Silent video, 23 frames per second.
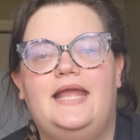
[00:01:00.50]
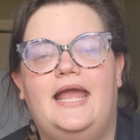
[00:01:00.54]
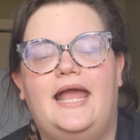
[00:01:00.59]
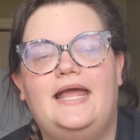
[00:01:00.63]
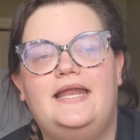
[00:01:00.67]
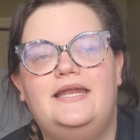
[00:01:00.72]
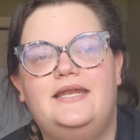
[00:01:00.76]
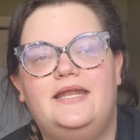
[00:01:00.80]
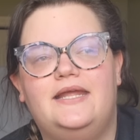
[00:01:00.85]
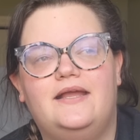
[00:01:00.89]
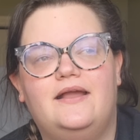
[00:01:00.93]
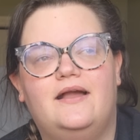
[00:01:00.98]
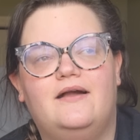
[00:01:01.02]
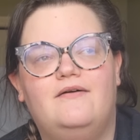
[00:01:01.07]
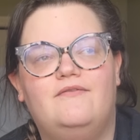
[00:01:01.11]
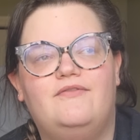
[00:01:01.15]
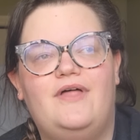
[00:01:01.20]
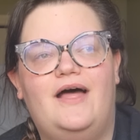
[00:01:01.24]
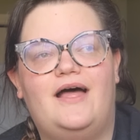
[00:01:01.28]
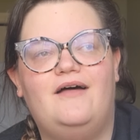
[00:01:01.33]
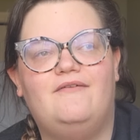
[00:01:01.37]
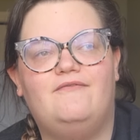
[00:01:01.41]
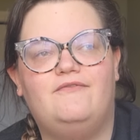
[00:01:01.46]
the ending
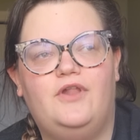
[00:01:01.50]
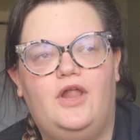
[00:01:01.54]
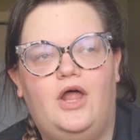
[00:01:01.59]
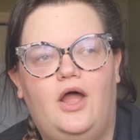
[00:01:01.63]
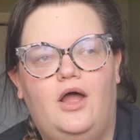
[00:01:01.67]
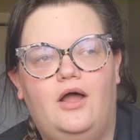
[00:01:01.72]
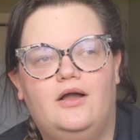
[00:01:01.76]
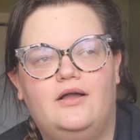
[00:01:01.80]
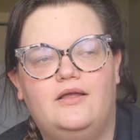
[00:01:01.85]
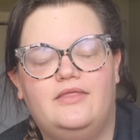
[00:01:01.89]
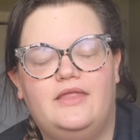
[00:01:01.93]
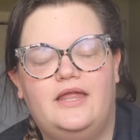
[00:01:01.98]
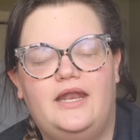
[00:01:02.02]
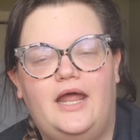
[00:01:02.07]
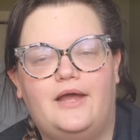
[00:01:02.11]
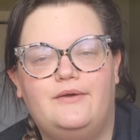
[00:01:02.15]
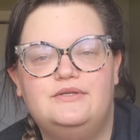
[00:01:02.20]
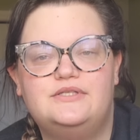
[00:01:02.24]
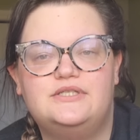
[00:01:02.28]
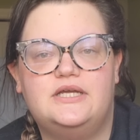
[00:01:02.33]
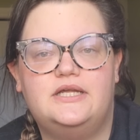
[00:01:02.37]
of that vlog that I was